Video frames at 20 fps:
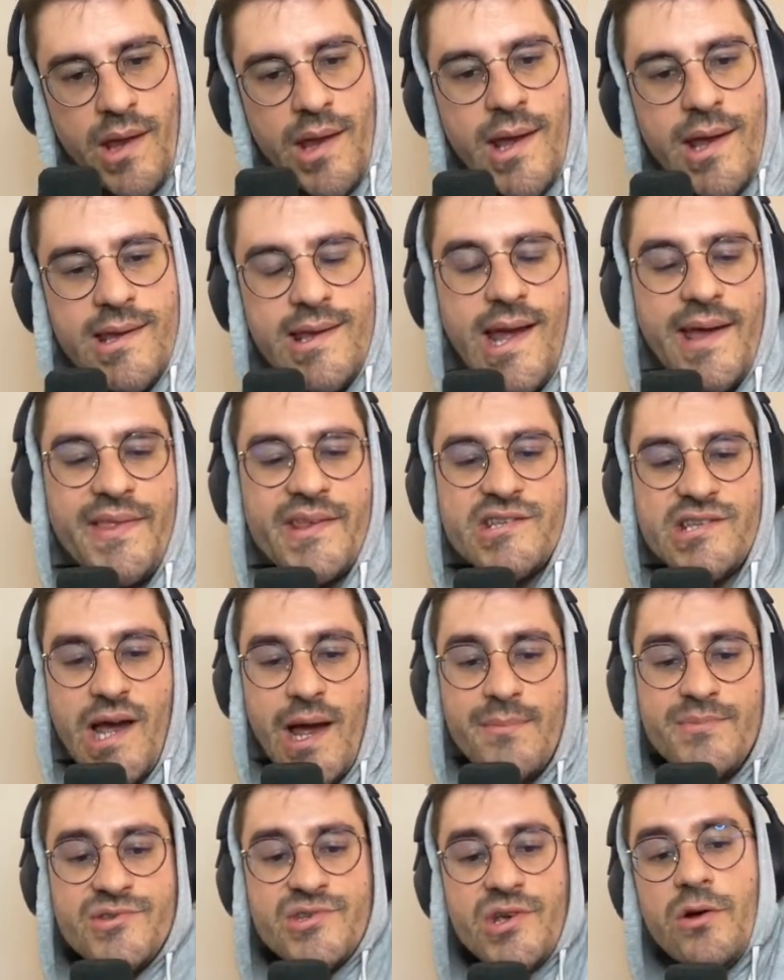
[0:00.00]
Yeah, the
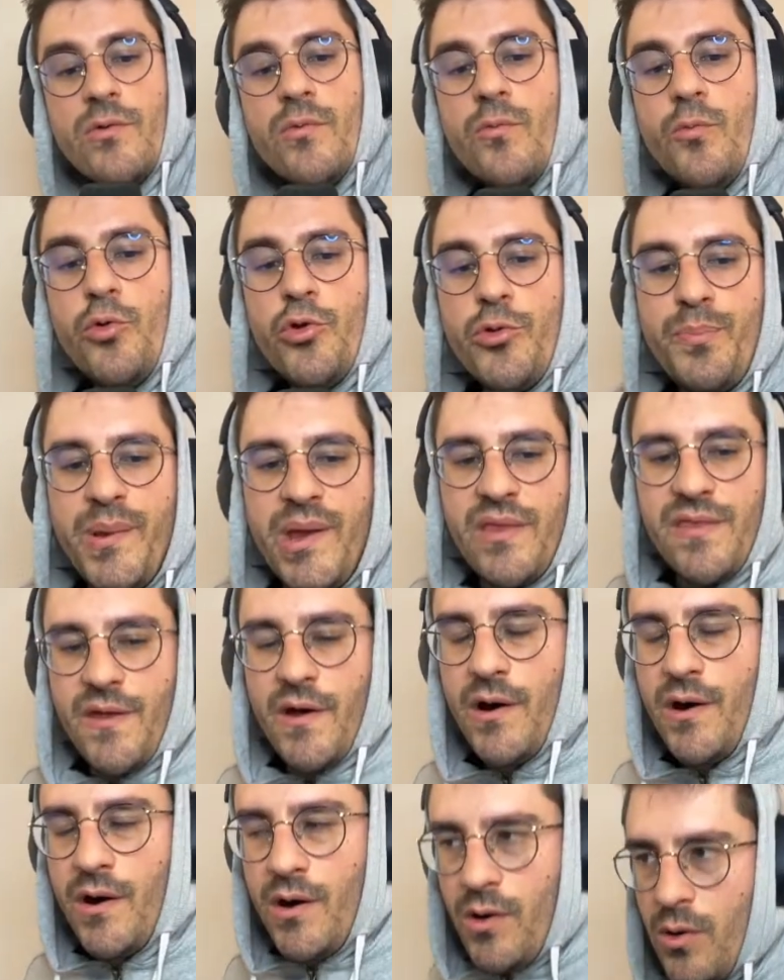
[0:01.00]
time zone would be,
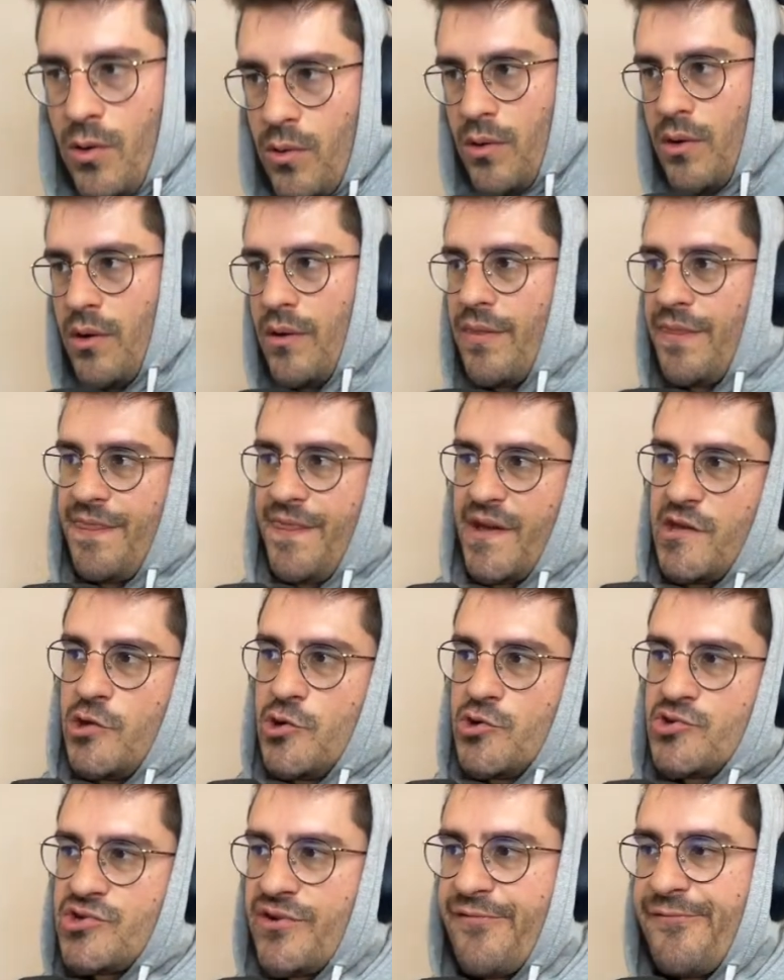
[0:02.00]
though, the
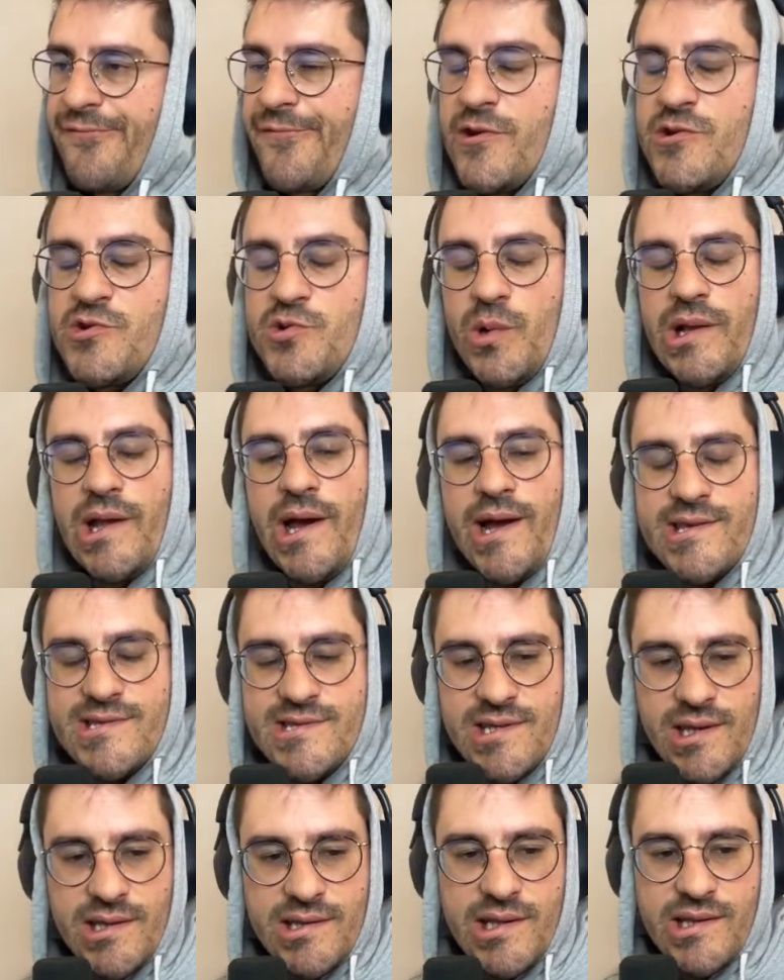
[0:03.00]
user
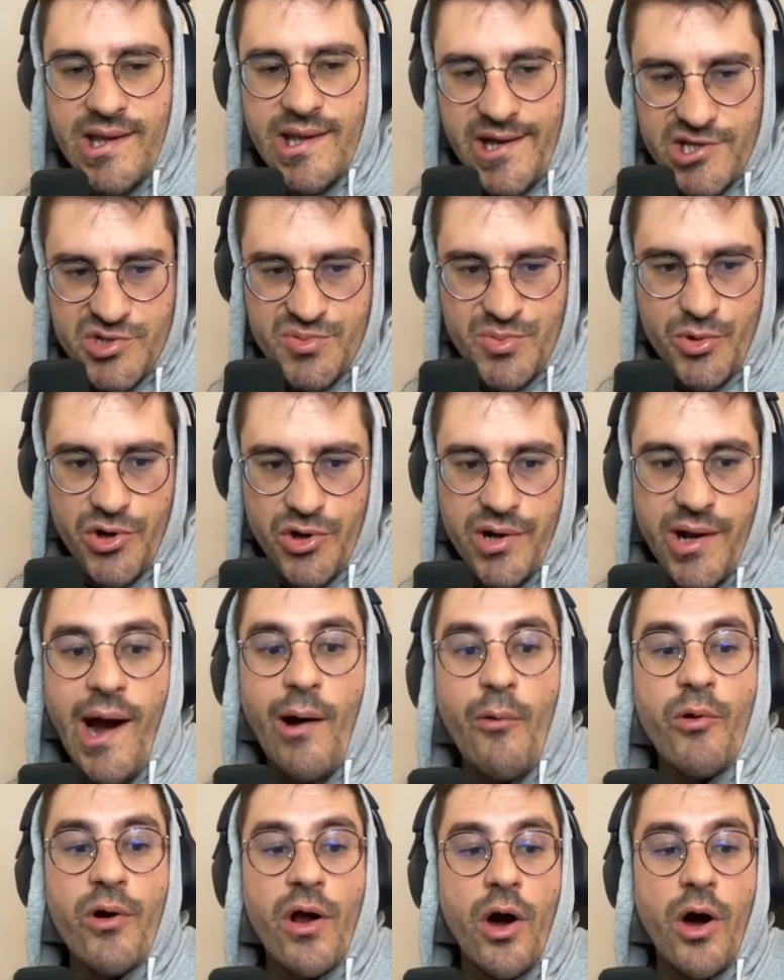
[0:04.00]
visualizing the dashboard,
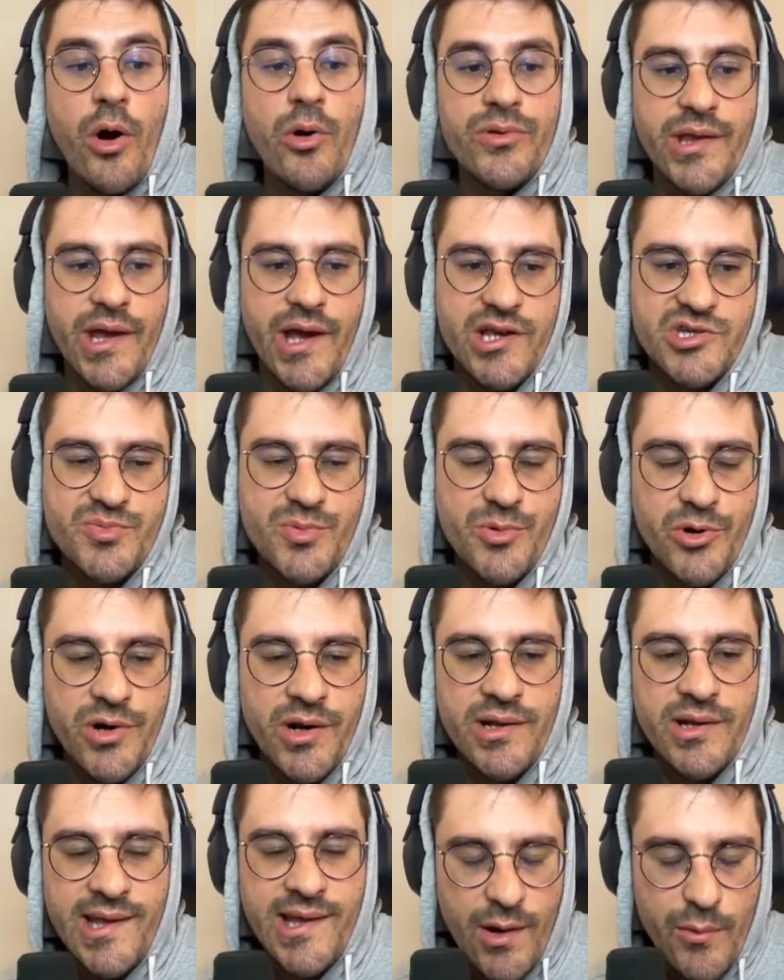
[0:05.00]
our own dashboard,
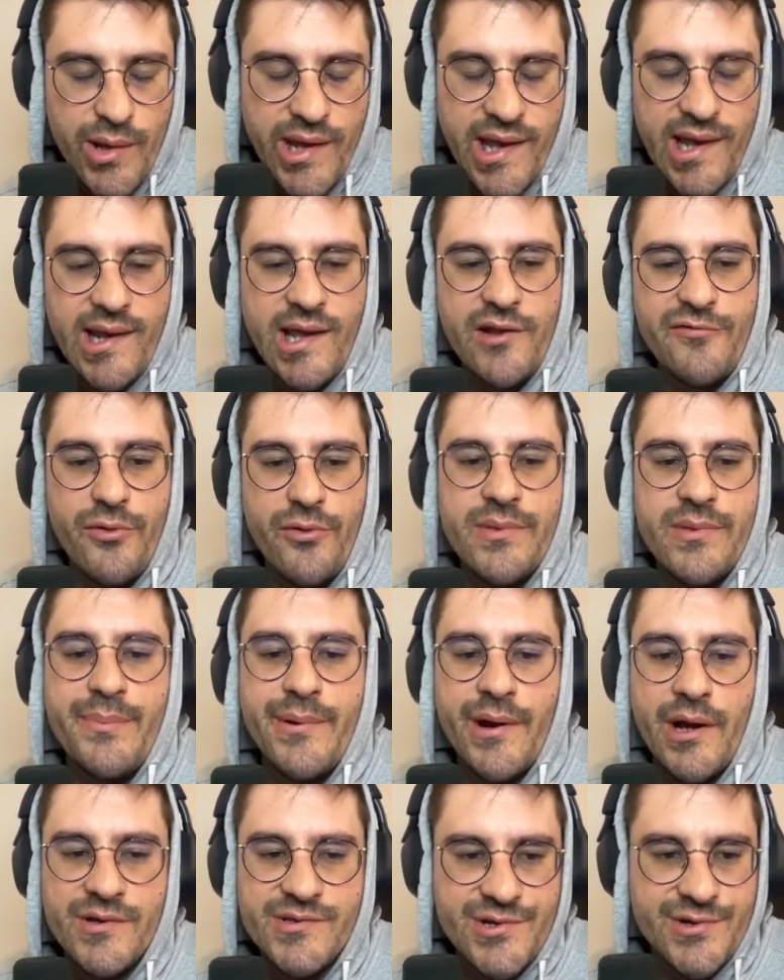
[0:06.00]
and that we can get from the
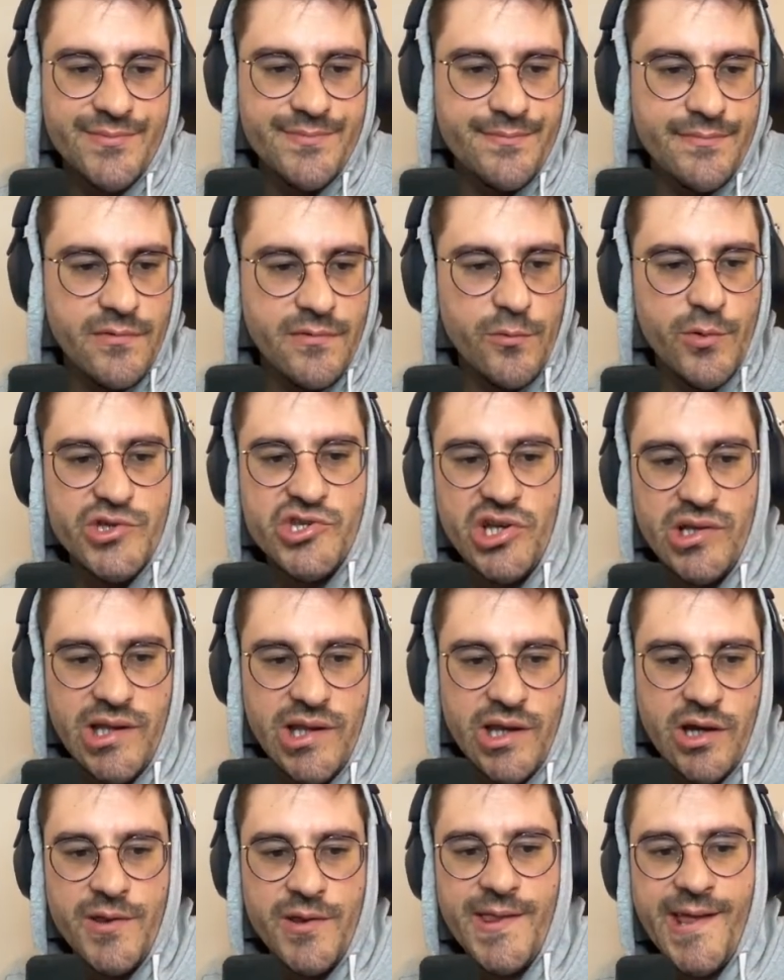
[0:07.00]
browser. We're
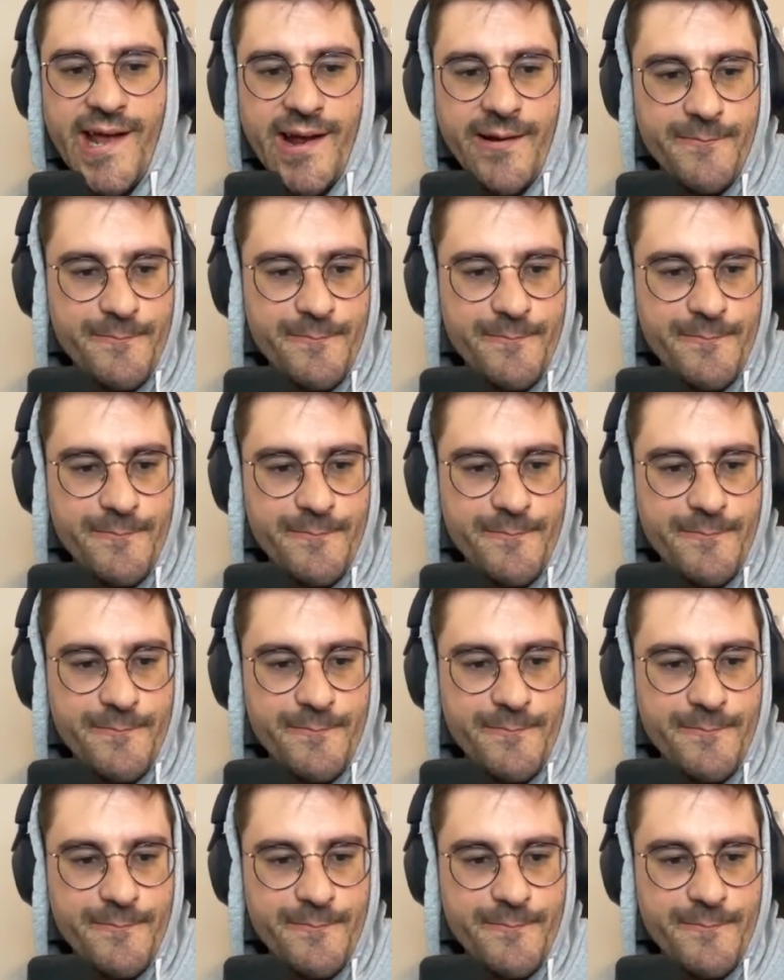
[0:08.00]
chilling on that.